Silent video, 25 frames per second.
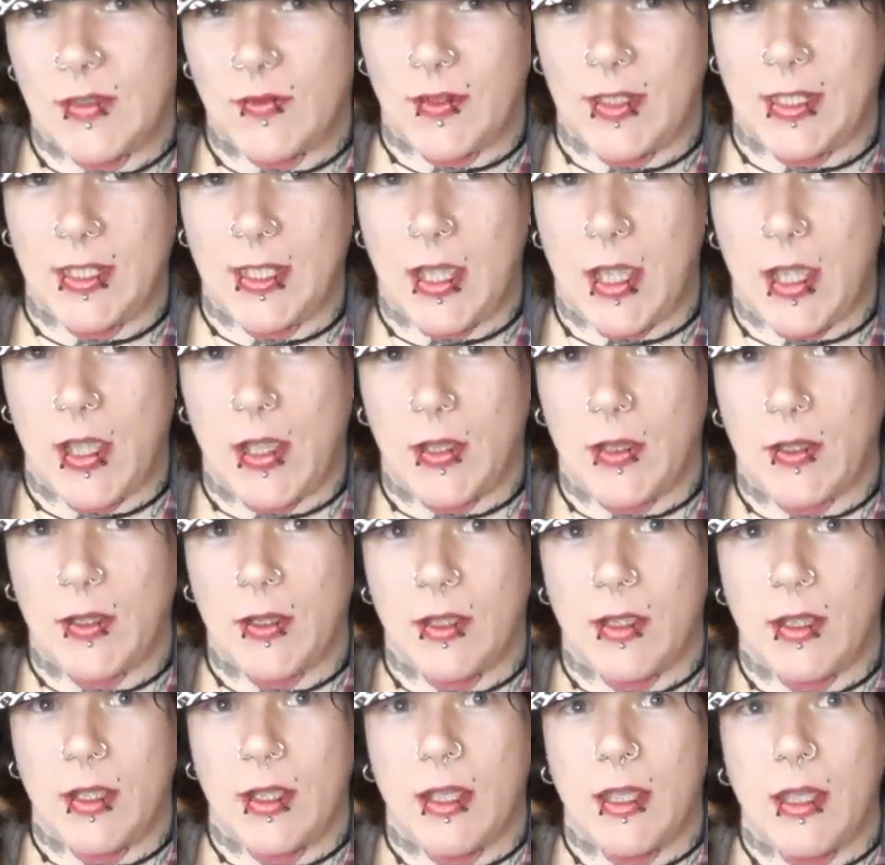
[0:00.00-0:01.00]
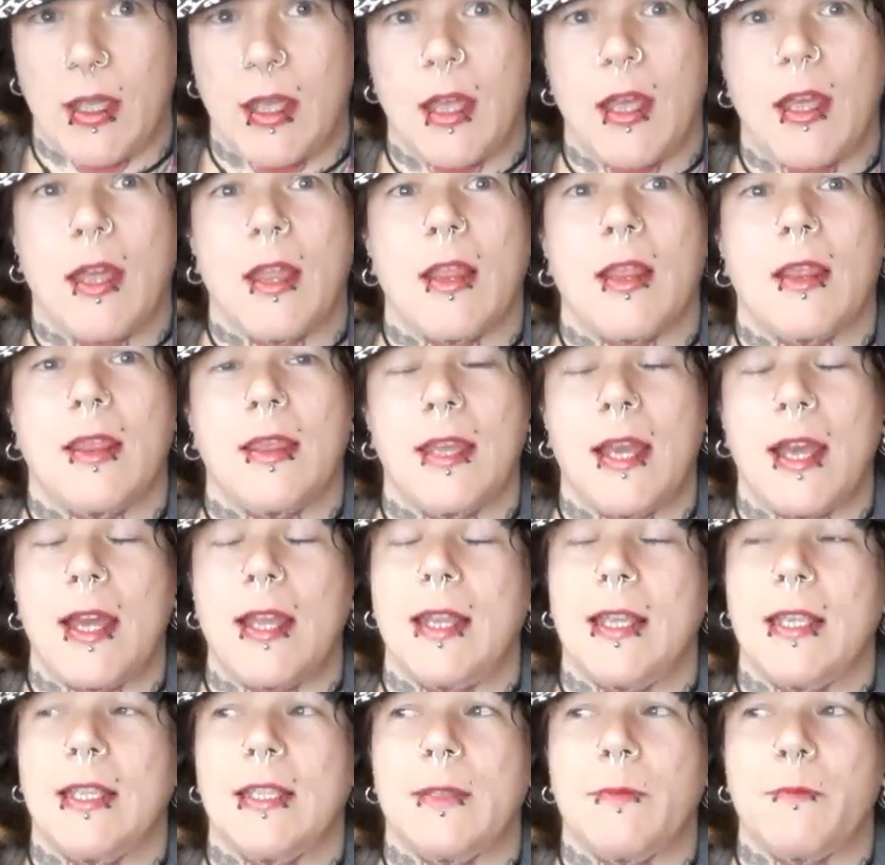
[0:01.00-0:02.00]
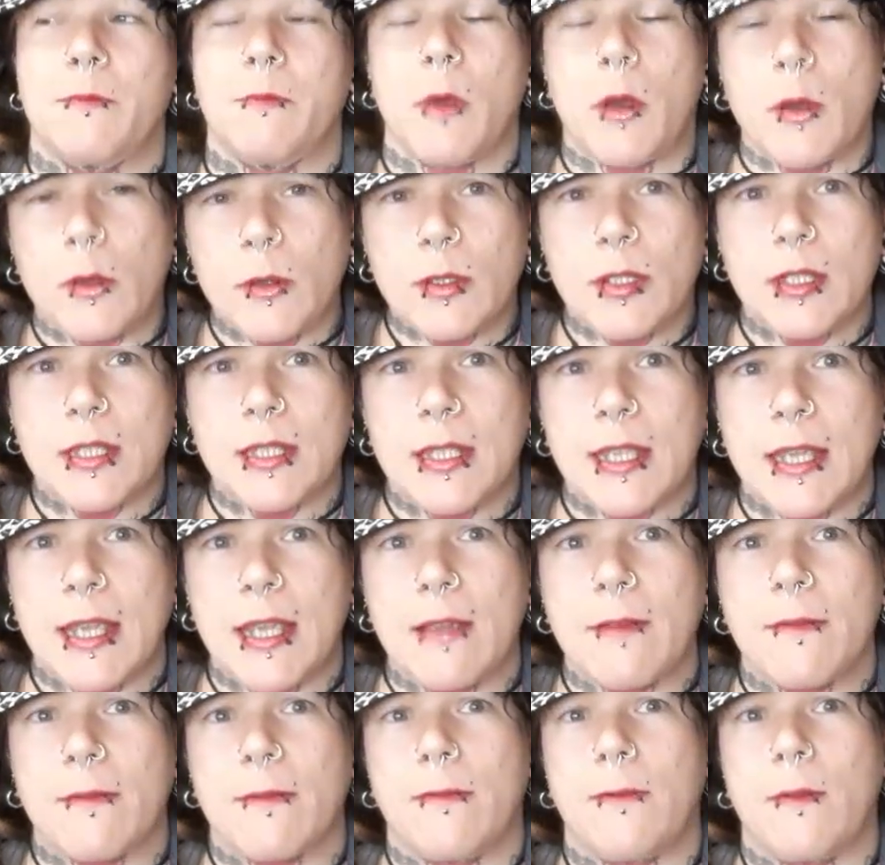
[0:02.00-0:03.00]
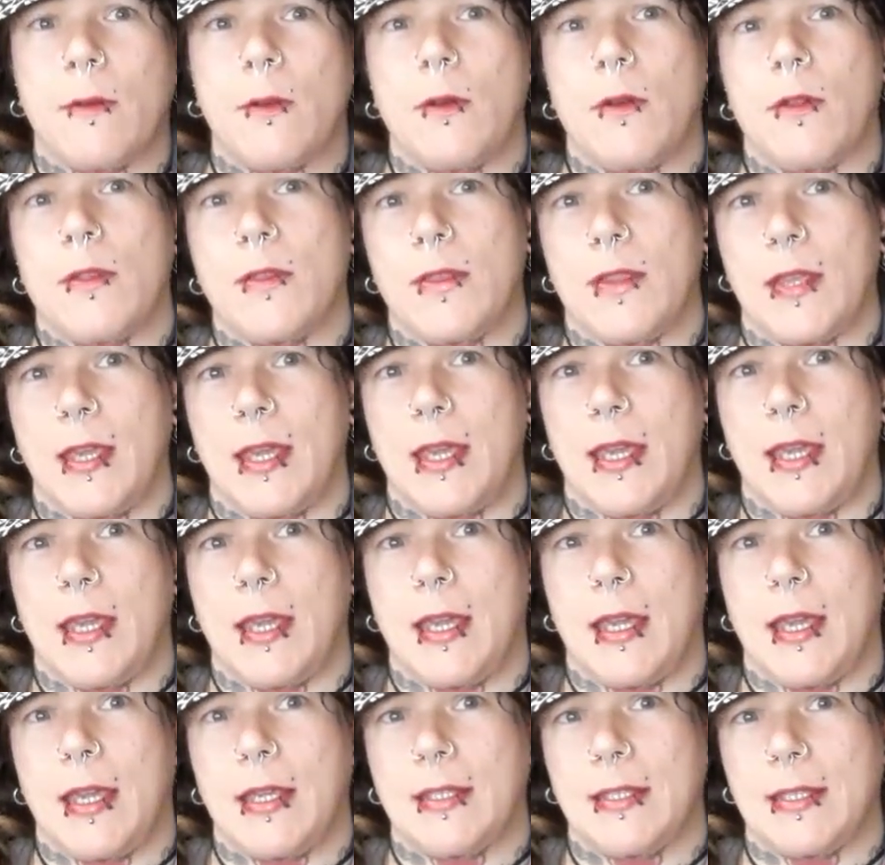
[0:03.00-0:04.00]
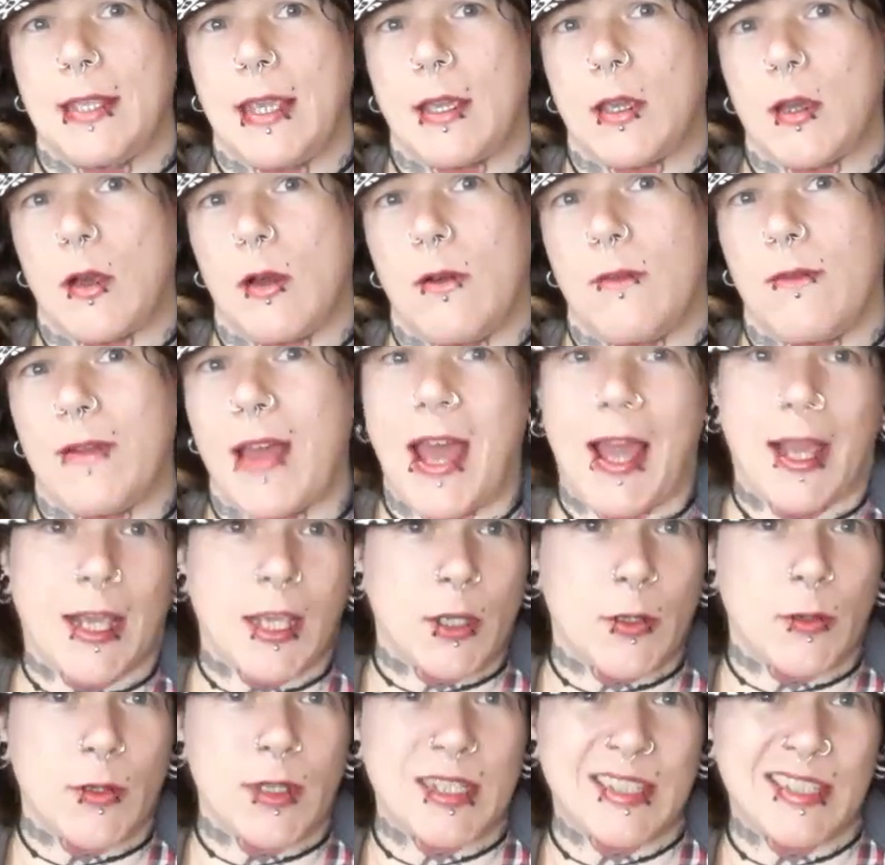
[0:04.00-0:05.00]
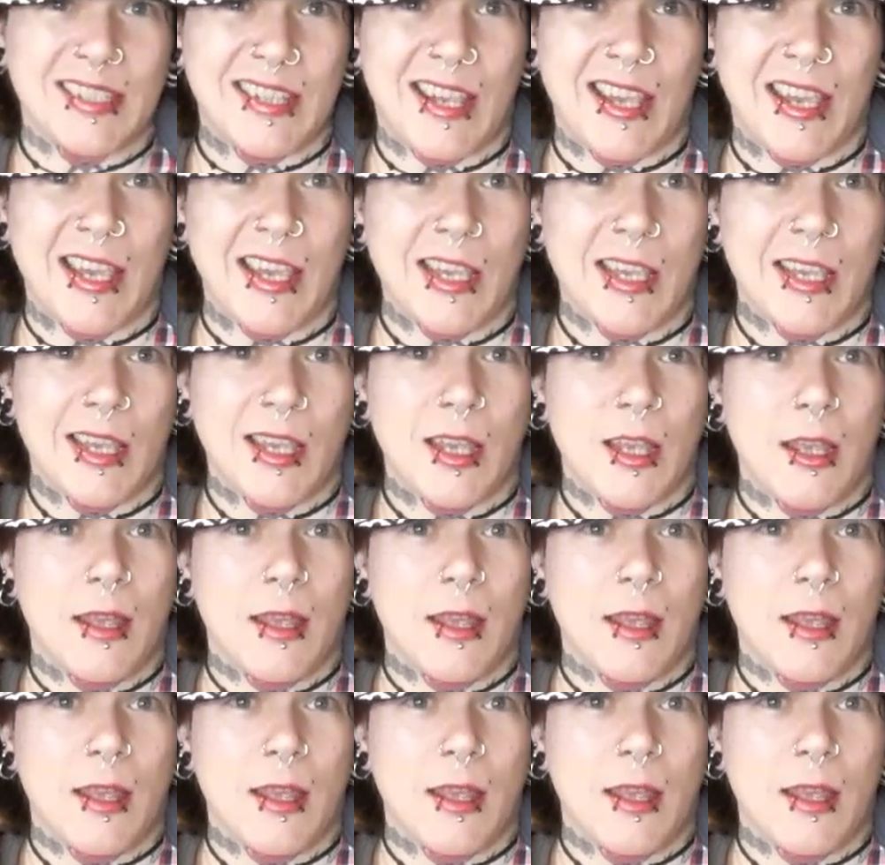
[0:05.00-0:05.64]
this video. That is mostly for the sake of accuracy,